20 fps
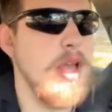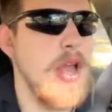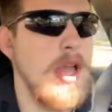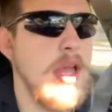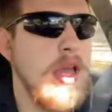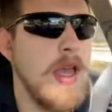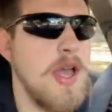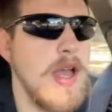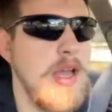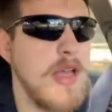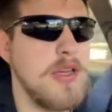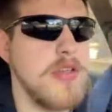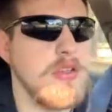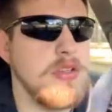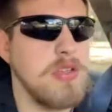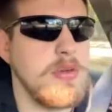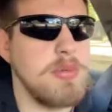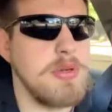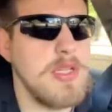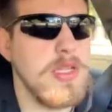I
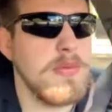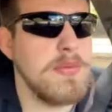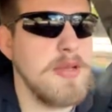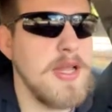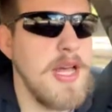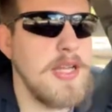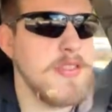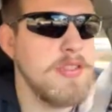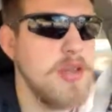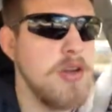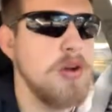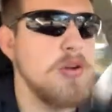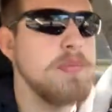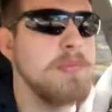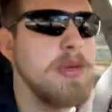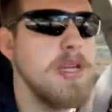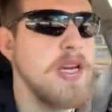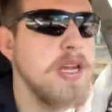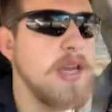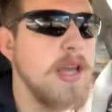deliberately plateaued,
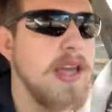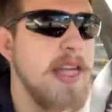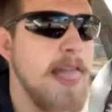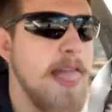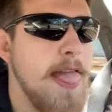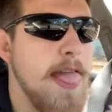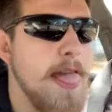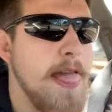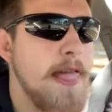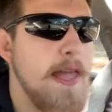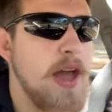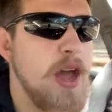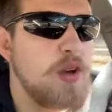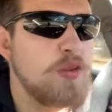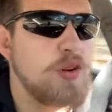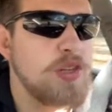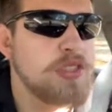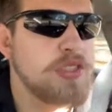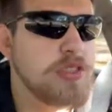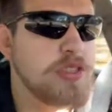meaning I
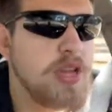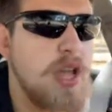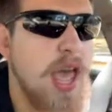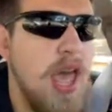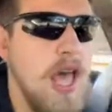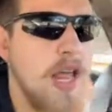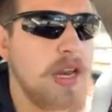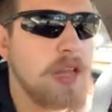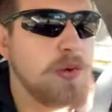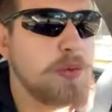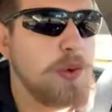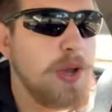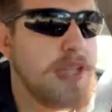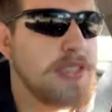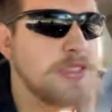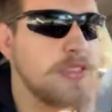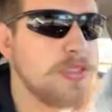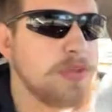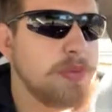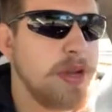wasn't adding
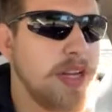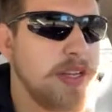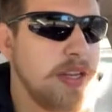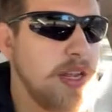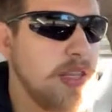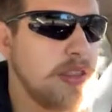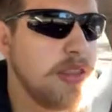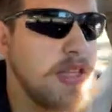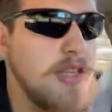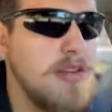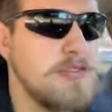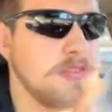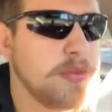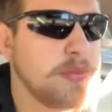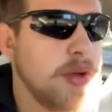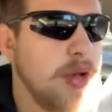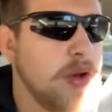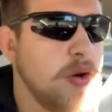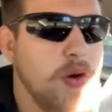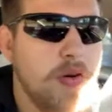weights to my deadlift or
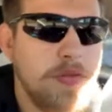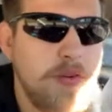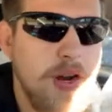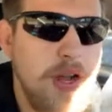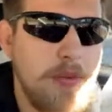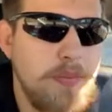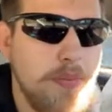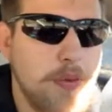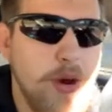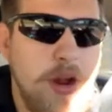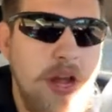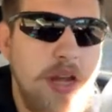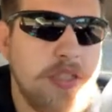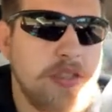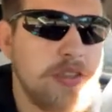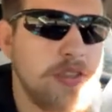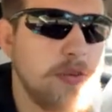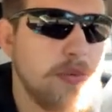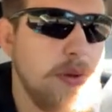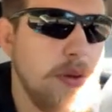my overhead
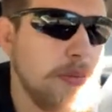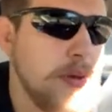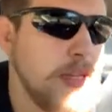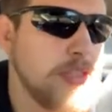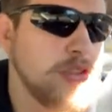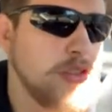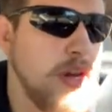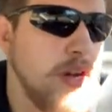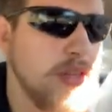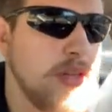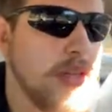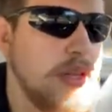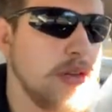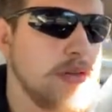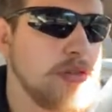press or my bench or anything.